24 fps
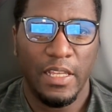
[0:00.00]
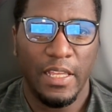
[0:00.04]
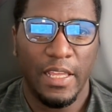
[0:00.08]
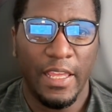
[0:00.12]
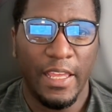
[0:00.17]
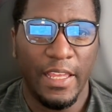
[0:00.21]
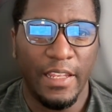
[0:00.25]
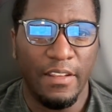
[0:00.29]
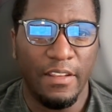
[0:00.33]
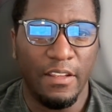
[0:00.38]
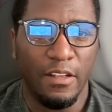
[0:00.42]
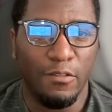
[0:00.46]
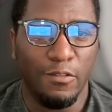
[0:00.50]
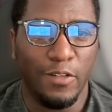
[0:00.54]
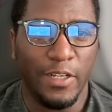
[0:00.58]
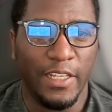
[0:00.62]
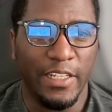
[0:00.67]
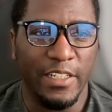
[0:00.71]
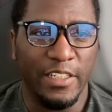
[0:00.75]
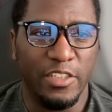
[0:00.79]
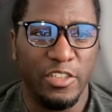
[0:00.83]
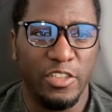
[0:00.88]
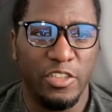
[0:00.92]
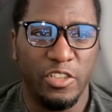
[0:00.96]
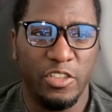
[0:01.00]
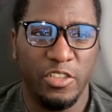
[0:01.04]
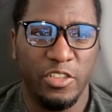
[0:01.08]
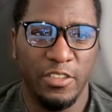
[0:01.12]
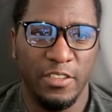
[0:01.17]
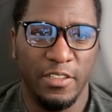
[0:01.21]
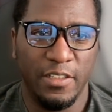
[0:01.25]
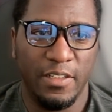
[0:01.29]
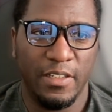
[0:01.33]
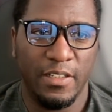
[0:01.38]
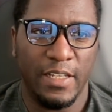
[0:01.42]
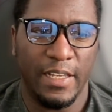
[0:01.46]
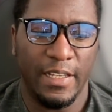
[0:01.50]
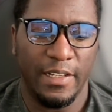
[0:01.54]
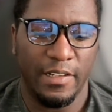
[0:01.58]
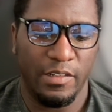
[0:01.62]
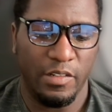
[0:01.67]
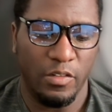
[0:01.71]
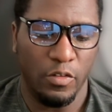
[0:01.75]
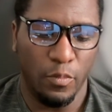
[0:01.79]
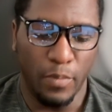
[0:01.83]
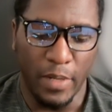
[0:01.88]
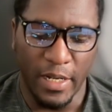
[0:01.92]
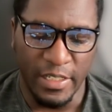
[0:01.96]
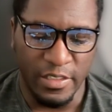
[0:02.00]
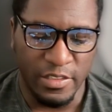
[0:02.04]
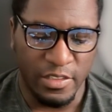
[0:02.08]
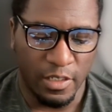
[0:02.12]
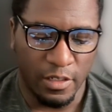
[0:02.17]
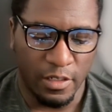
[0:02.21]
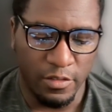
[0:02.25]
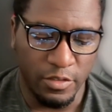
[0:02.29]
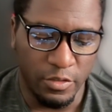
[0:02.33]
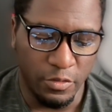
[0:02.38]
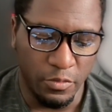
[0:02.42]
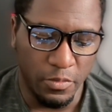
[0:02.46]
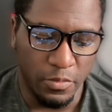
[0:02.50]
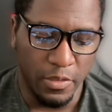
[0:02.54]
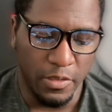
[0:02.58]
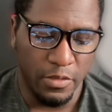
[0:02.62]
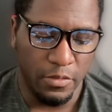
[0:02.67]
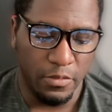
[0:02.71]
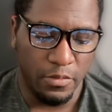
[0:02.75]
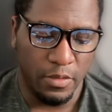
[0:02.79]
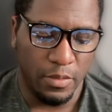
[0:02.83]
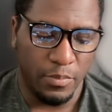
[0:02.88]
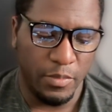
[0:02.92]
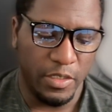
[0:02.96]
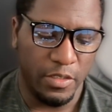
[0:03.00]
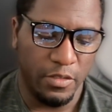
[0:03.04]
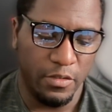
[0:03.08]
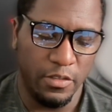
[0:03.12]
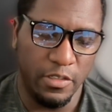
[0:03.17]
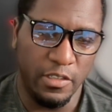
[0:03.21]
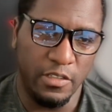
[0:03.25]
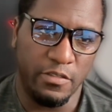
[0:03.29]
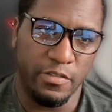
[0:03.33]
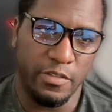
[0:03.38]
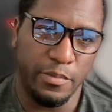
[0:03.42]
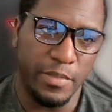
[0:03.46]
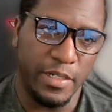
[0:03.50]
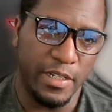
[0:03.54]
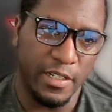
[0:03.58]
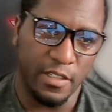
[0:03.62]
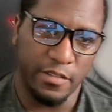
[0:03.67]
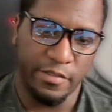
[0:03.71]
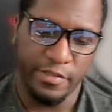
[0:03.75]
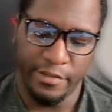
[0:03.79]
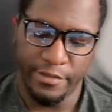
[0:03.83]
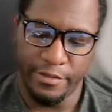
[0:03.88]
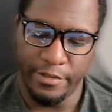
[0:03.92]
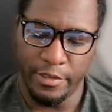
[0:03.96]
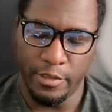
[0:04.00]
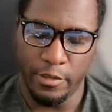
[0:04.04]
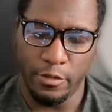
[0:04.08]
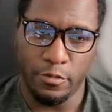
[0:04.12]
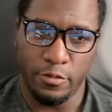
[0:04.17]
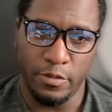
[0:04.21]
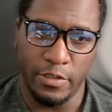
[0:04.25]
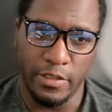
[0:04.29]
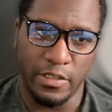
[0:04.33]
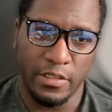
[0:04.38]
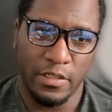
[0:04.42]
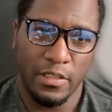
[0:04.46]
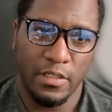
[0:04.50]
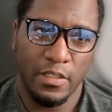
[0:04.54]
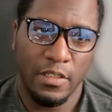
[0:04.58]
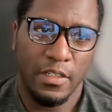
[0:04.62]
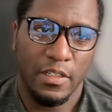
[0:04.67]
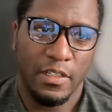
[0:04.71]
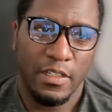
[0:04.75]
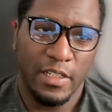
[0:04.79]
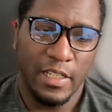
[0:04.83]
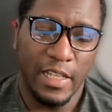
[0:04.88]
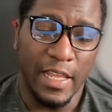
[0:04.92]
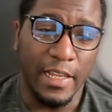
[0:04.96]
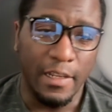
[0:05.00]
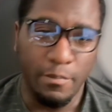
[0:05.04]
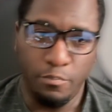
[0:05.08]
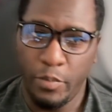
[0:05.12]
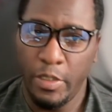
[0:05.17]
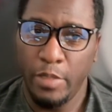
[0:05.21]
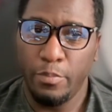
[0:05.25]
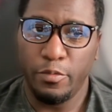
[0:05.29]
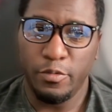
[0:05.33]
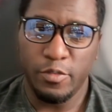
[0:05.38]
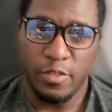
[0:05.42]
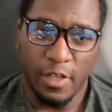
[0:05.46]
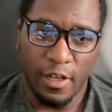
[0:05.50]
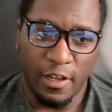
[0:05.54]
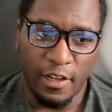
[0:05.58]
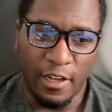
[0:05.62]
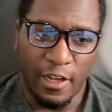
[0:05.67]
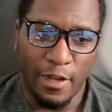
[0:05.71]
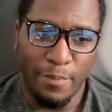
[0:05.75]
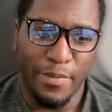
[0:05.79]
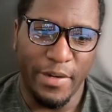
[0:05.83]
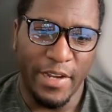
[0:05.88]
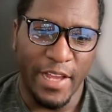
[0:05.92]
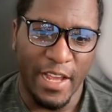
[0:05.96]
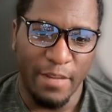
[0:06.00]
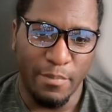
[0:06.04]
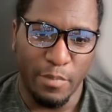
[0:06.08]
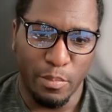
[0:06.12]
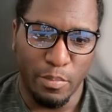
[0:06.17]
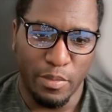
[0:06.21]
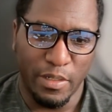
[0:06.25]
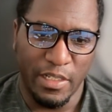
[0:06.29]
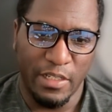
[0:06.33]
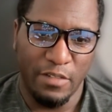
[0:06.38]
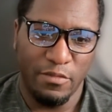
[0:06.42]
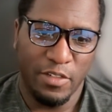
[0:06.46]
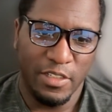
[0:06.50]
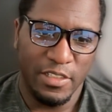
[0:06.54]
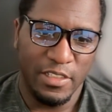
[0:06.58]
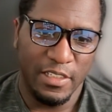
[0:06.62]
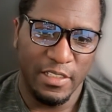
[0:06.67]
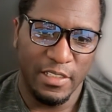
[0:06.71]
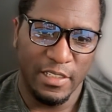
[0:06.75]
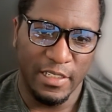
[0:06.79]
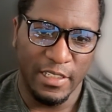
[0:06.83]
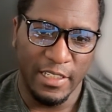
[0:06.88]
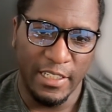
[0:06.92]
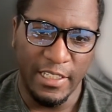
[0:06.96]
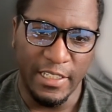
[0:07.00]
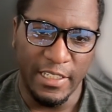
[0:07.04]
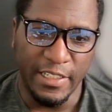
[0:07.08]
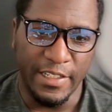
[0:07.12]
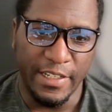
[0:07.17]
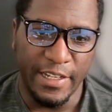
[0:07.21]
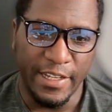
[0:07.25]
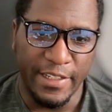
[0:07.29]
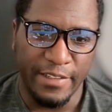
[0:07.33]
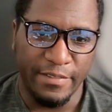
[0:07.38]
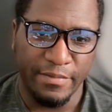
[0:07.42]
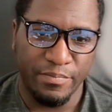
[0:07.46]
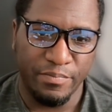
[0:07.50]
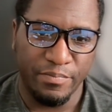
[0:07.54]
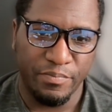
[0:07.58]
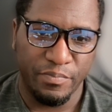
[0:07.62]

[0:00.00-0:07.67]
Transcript: hitting the way it should. Like nobody saw Doolittle. I'm gonna go to his filmography real quick. Like people saw Oppenheimer, but he wasn't the lead in that.